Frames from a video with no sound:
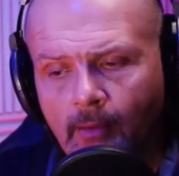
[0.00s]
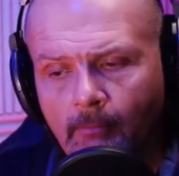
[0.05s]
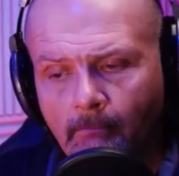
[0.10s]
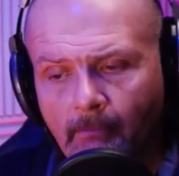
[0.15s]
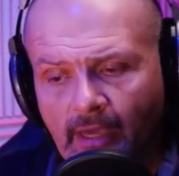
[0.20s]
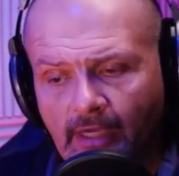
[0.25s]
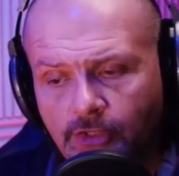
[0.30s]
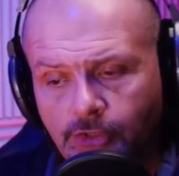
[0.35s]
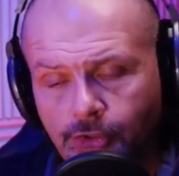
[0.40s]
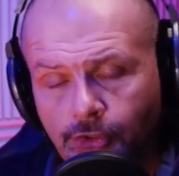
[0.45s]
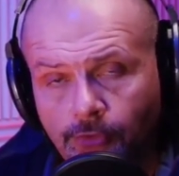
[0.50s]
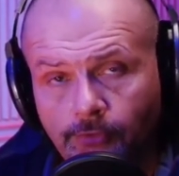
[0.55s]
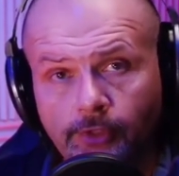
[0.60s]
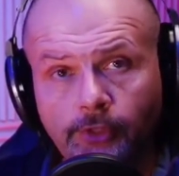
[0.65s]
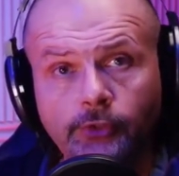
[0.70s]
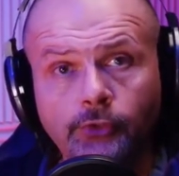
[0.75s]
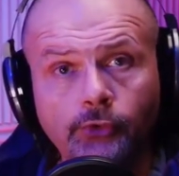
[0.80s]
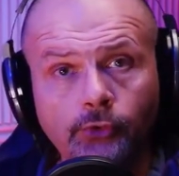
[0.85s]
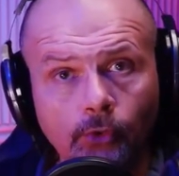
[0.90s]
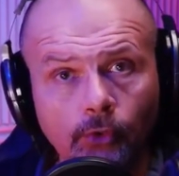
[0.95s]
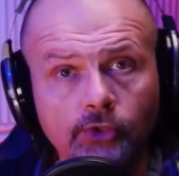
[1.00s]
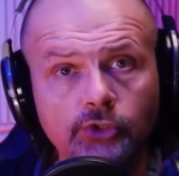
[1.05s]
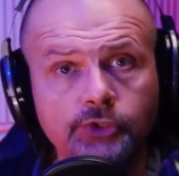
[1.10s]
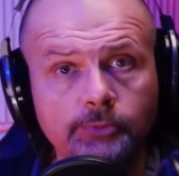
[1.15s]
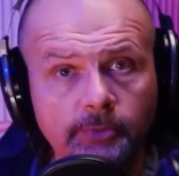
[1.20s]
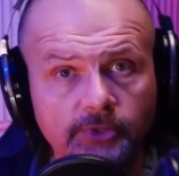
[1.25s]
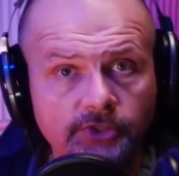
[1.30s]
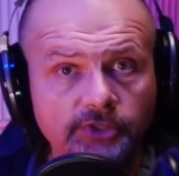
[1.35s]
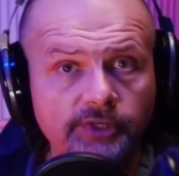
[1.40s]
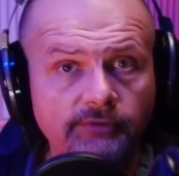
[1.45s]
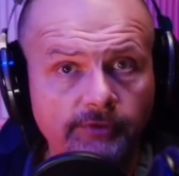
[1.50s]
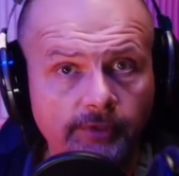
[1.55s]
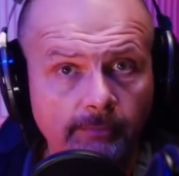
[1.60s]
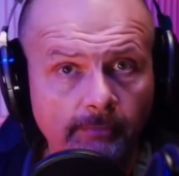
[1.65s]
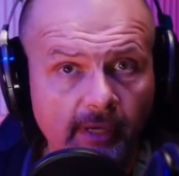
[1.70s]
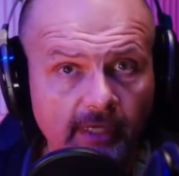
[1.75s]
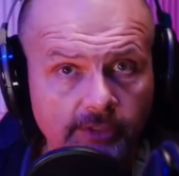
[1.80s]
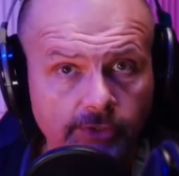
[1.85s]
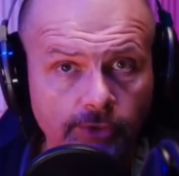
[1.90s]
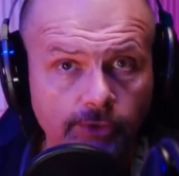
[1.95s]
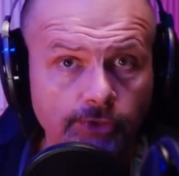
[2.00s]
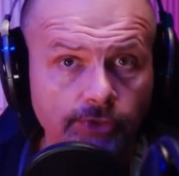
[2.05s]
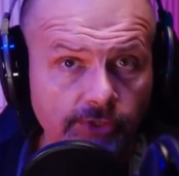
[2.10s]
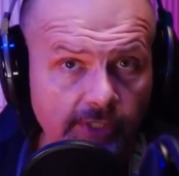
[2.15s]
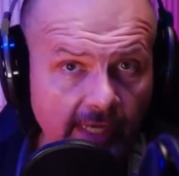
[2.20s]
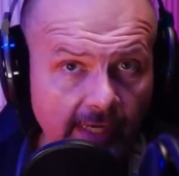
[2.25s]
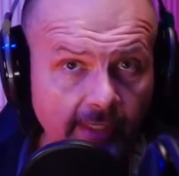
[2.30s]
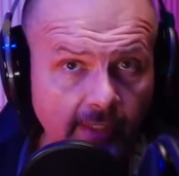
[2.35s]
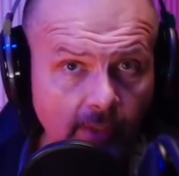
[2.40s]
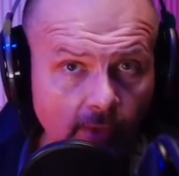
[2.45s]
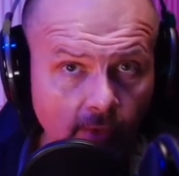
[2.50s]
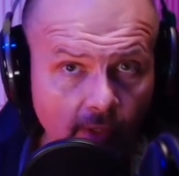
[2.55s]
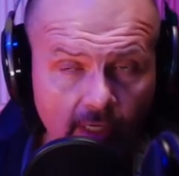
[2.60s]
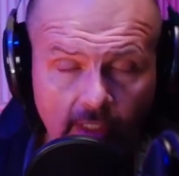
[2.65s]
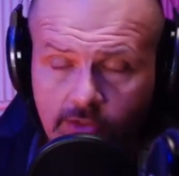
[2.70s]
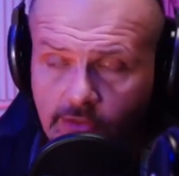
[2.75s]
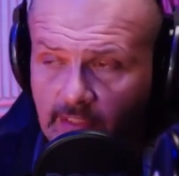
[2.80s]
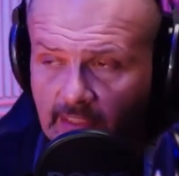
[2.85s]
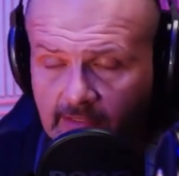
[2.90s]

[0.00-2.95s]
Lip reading: make sure that your specific message is getting across.